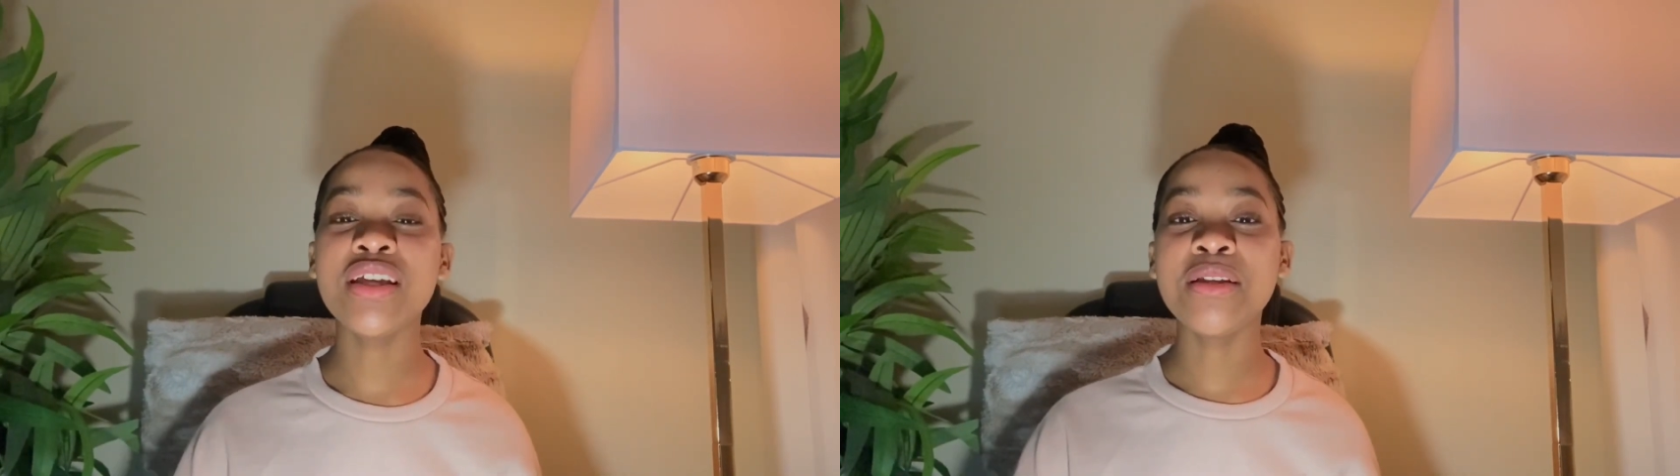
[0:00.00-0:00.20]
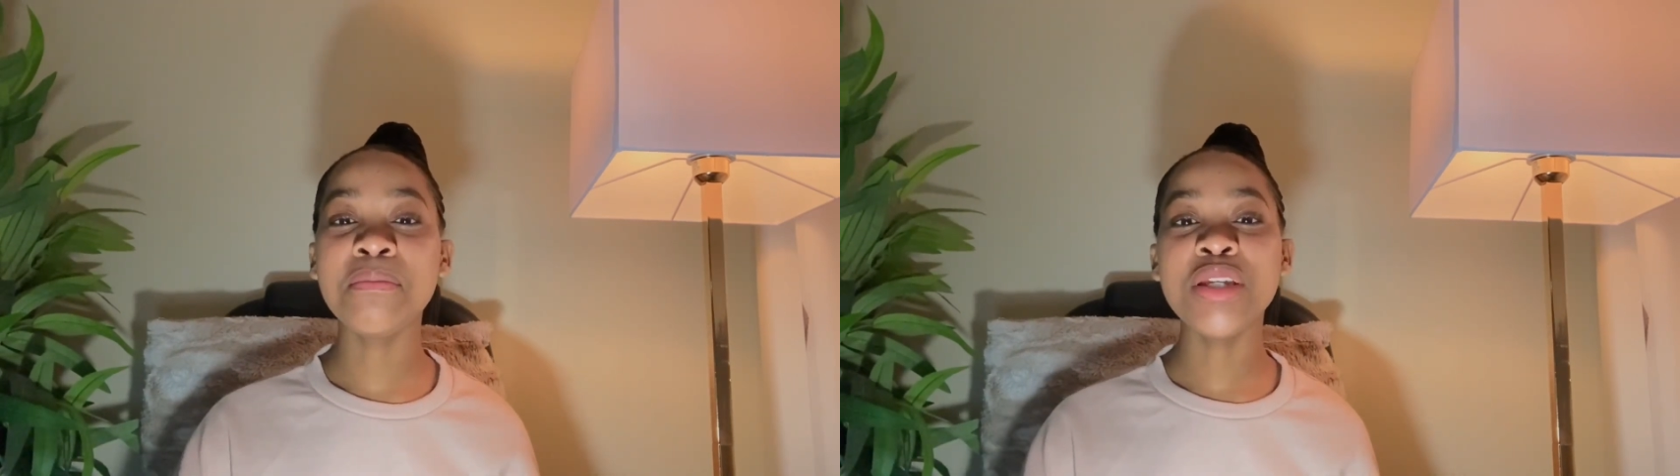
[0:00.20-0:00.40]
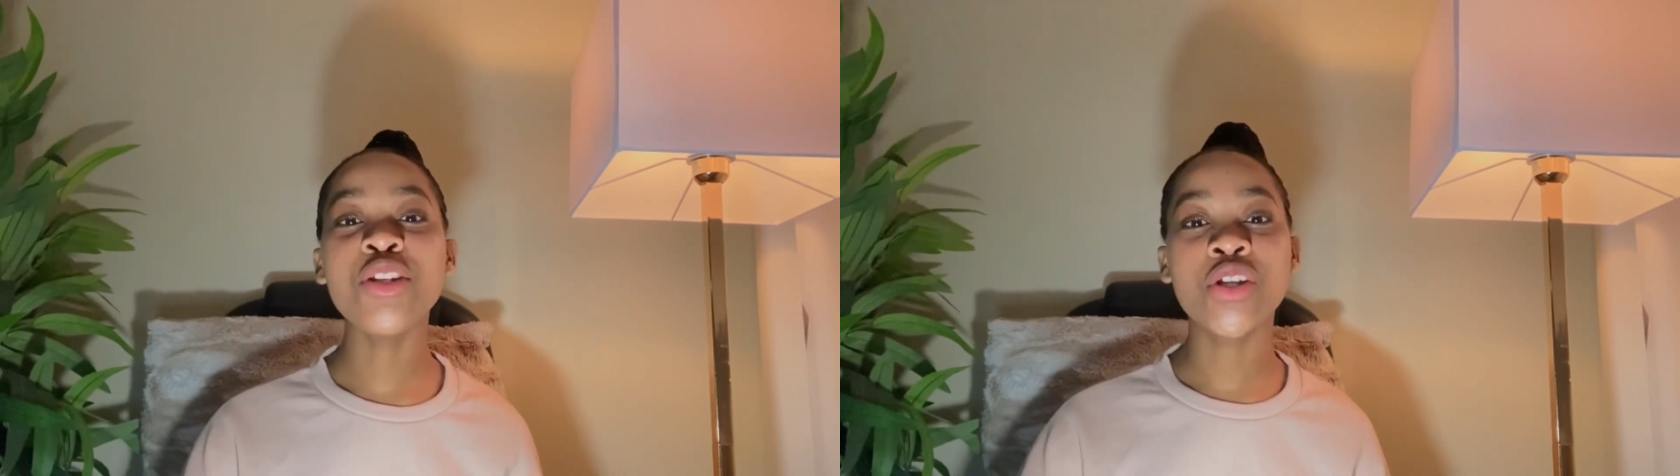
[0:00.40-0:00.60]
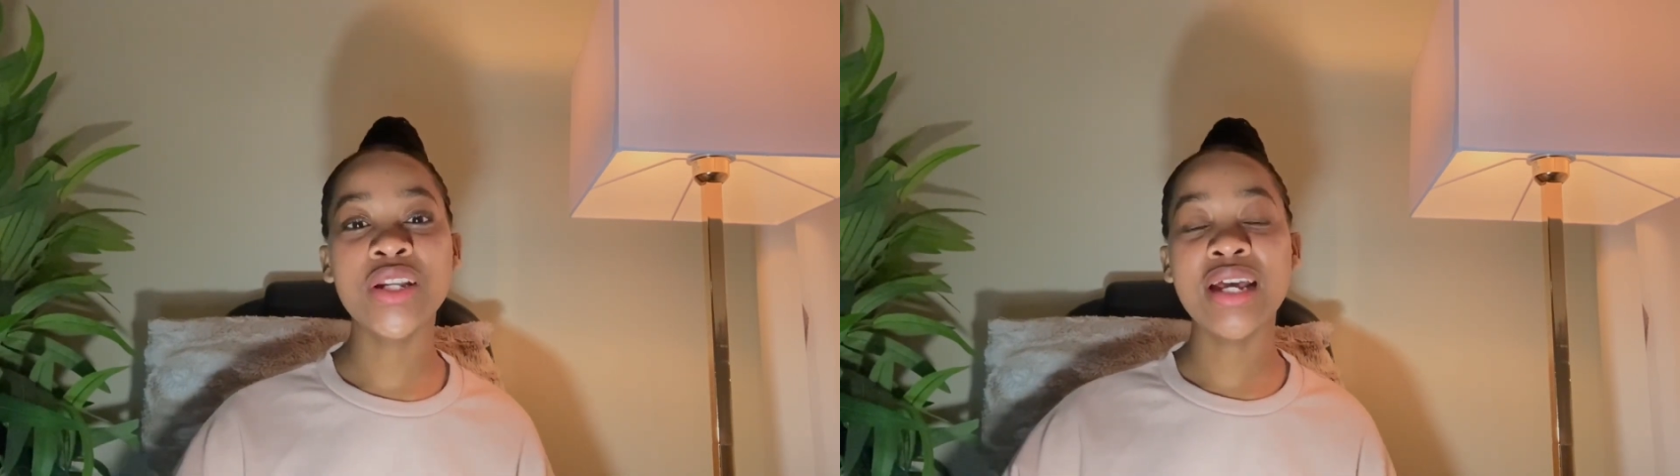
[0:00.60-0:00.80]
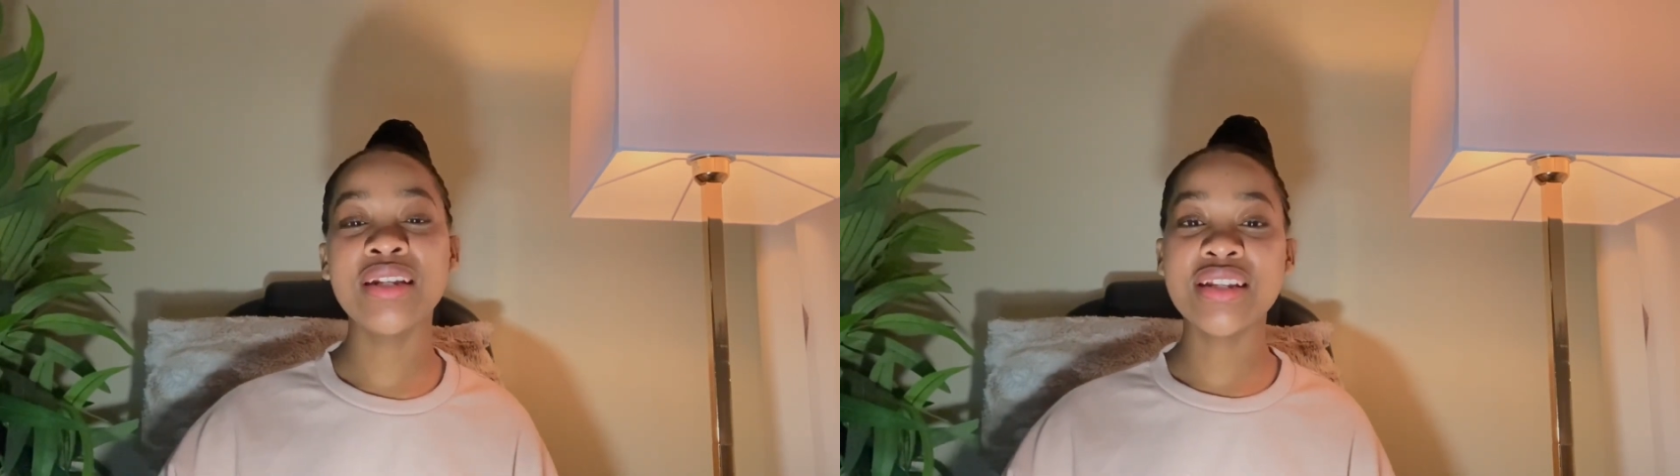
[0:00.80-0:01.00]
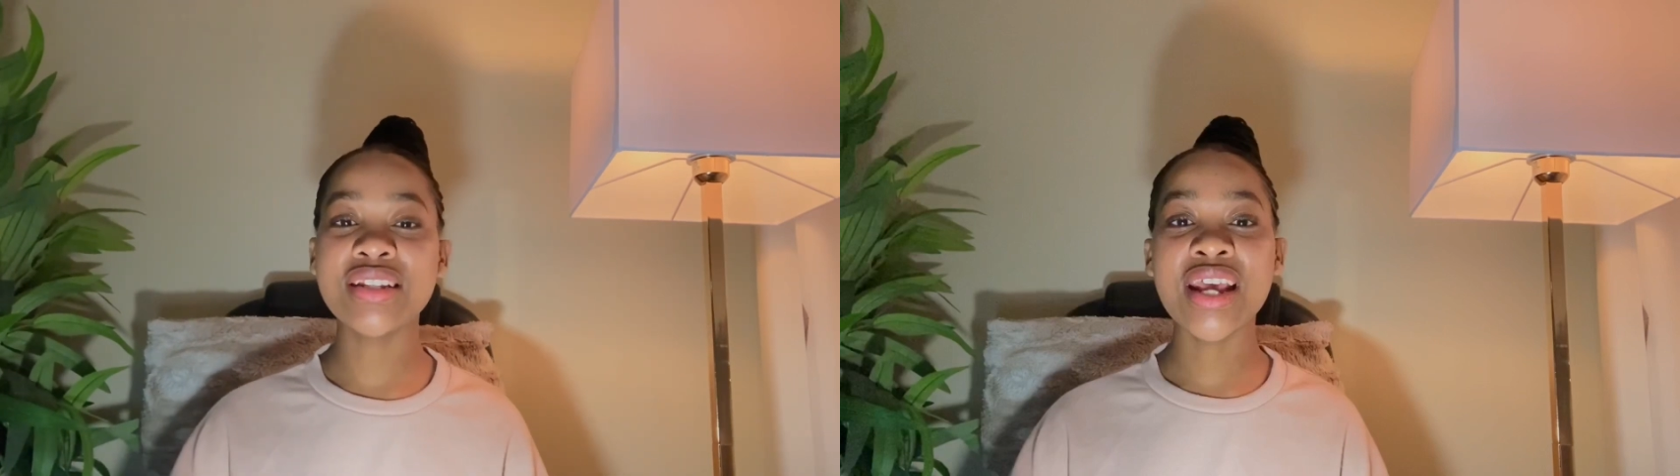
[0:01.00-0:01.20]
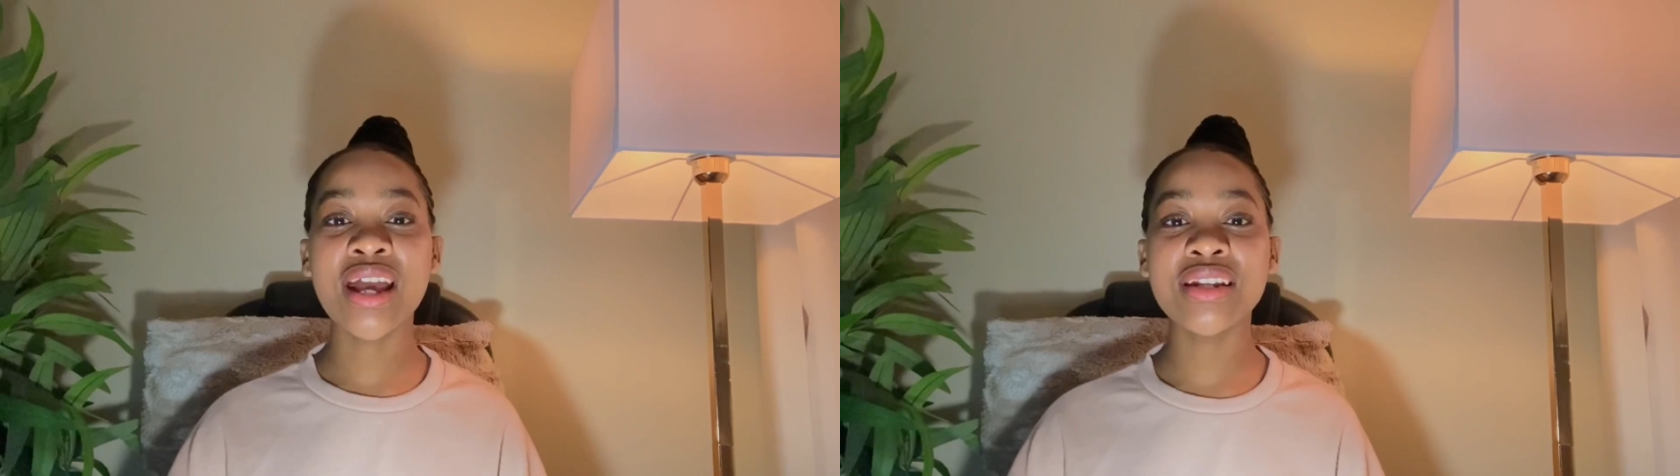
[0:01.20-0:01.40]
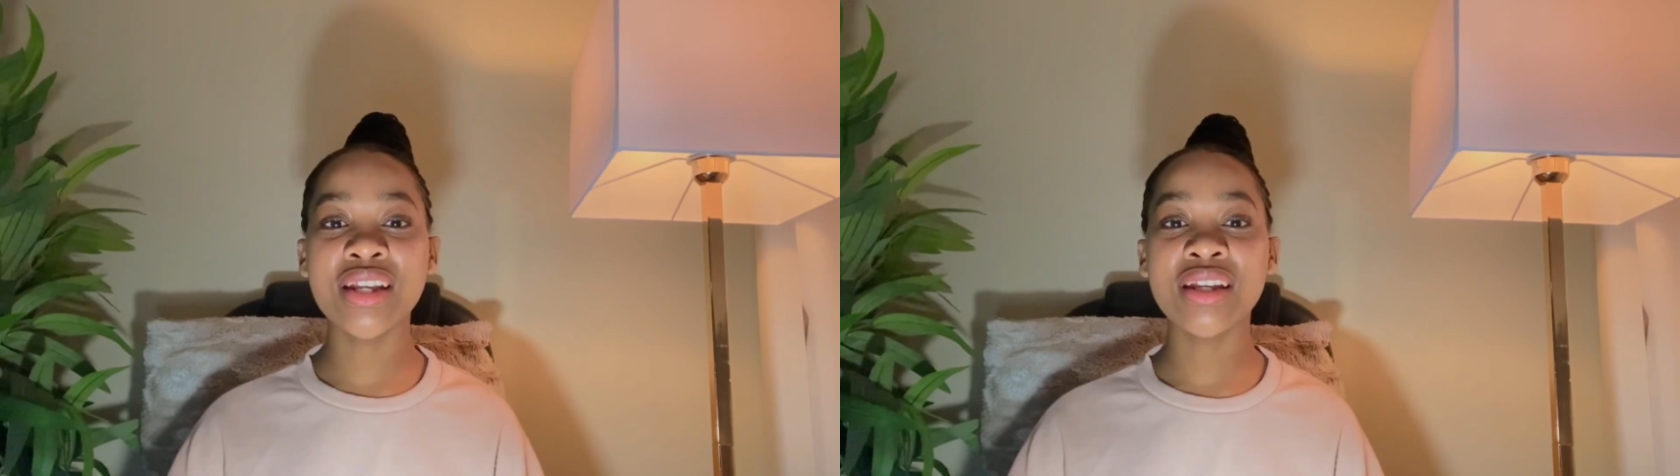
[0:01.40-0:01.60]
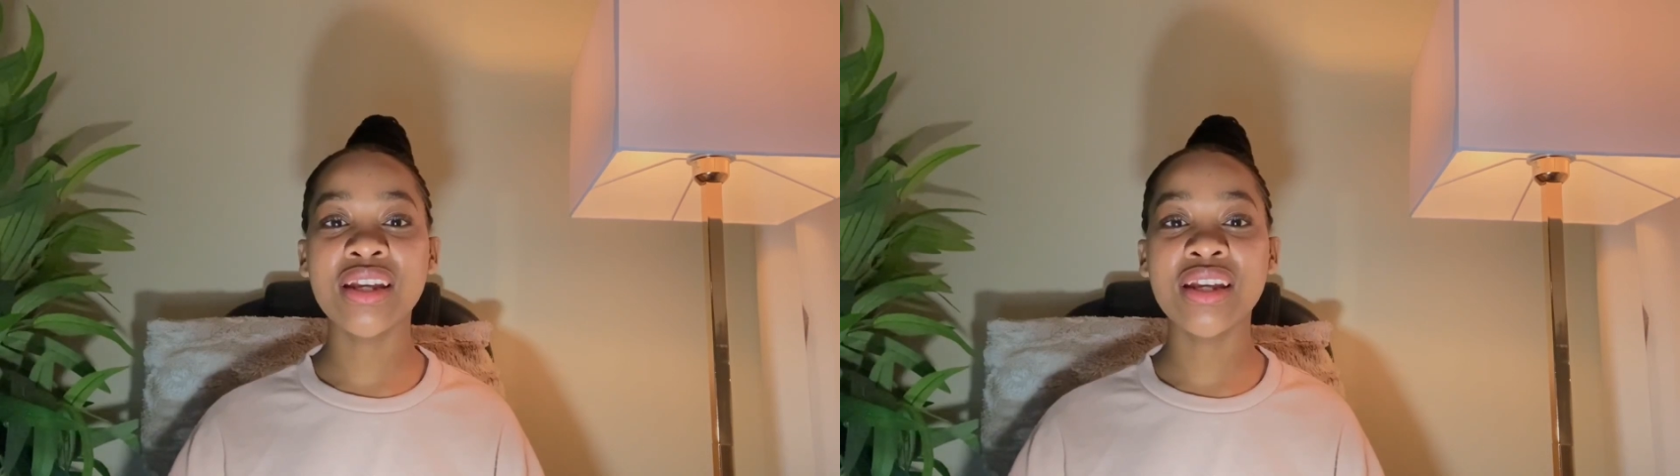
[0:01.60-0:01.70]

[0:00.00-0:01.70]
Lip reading: in me not understanding,